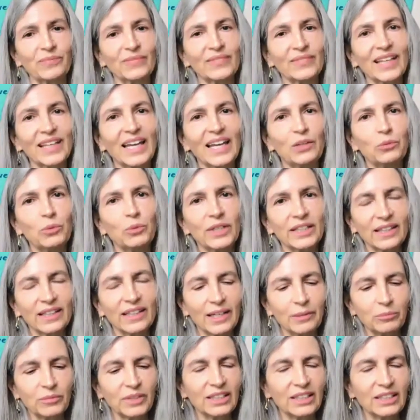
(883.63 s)
And what
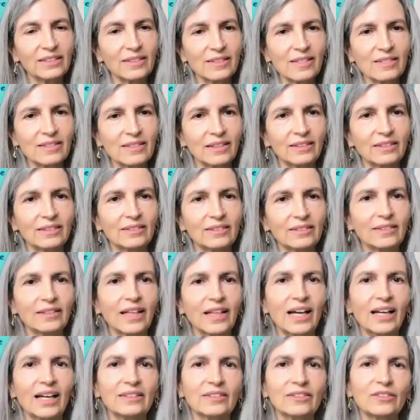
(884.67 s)
that means is
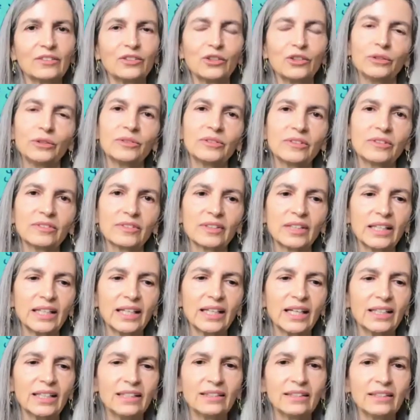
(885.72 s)
that students
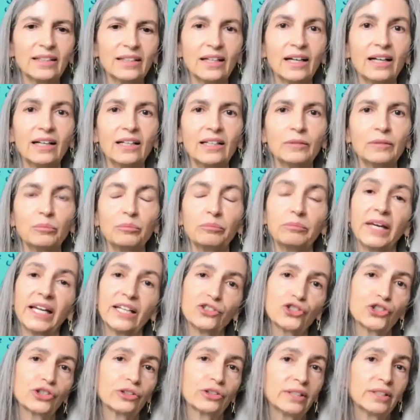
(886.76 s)
can
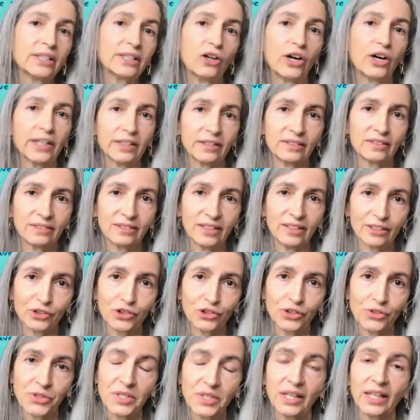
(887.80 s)
major in
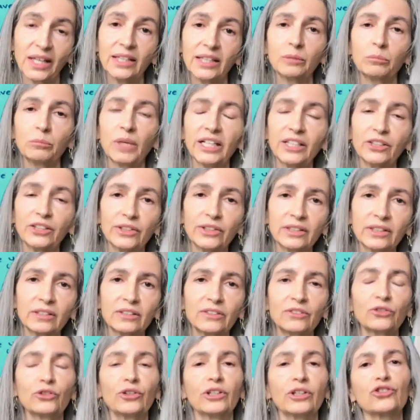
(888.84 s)
architecture, say, and minor in
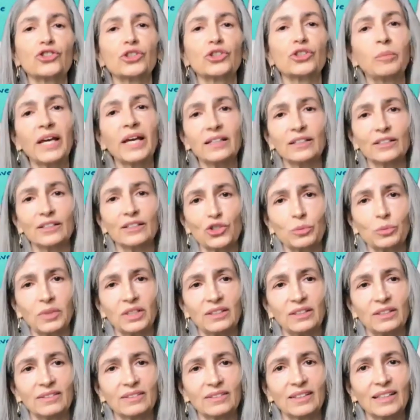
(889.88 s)
construction
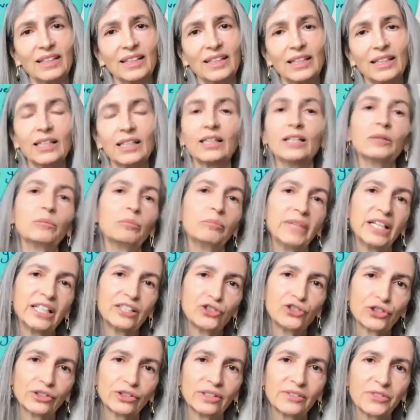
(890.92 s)
management,
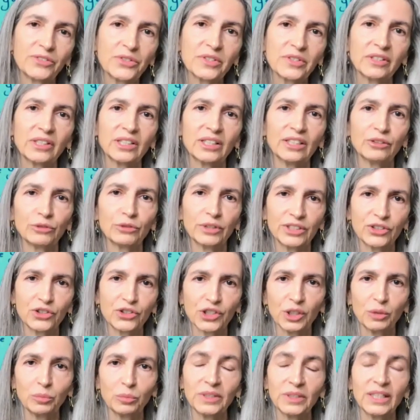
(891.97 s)
major in city and
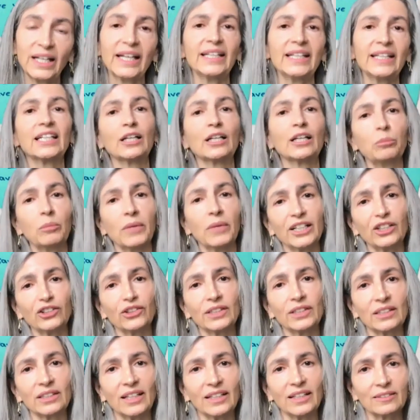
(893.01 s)
regional planning, and minor
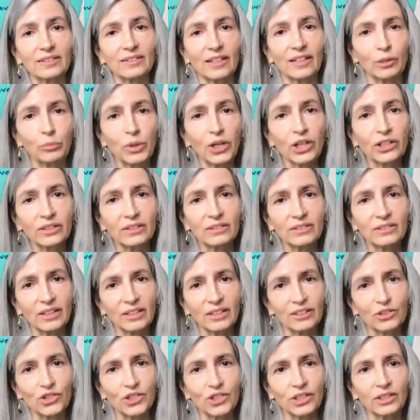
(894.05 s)
in landscape
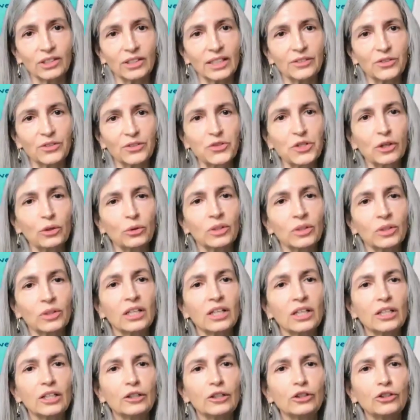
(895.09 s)
architecture. And so
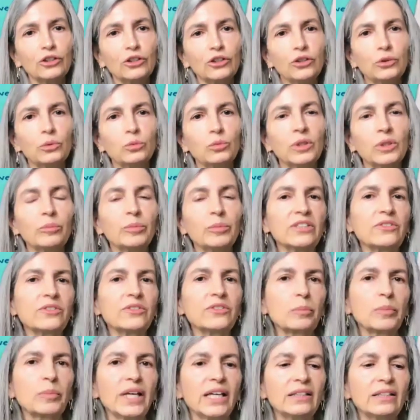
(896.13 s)
you will be
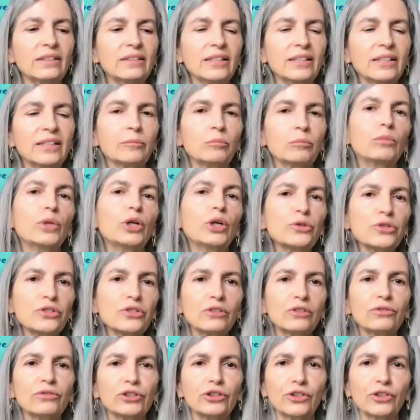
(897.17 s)
spending most
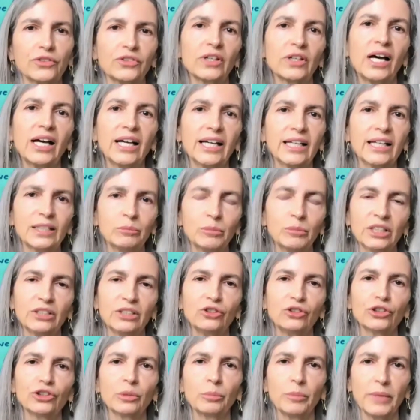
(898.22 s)
of your time in
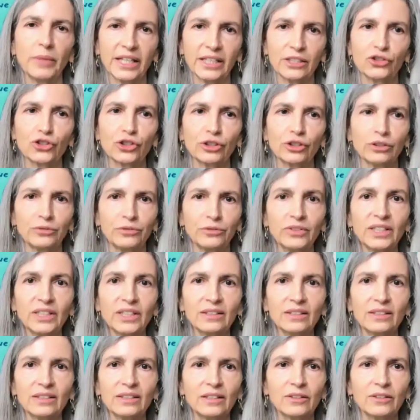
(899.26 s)
your major
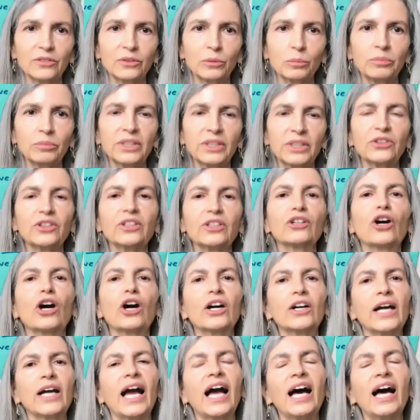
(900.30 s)
field, but there
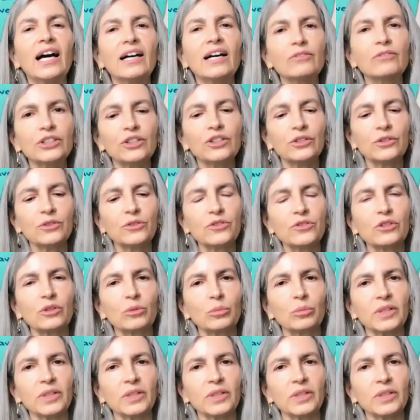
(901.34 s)
are avenues to be